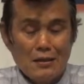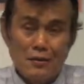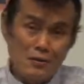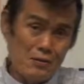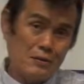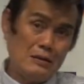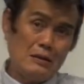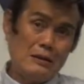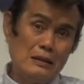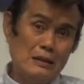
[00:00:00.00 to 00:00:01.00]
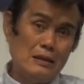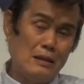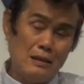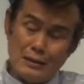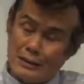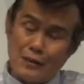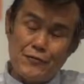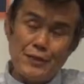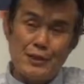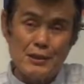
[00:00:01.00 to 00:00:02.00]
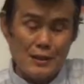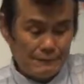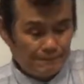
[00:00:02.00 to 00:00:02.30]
oh, it is not finished yet.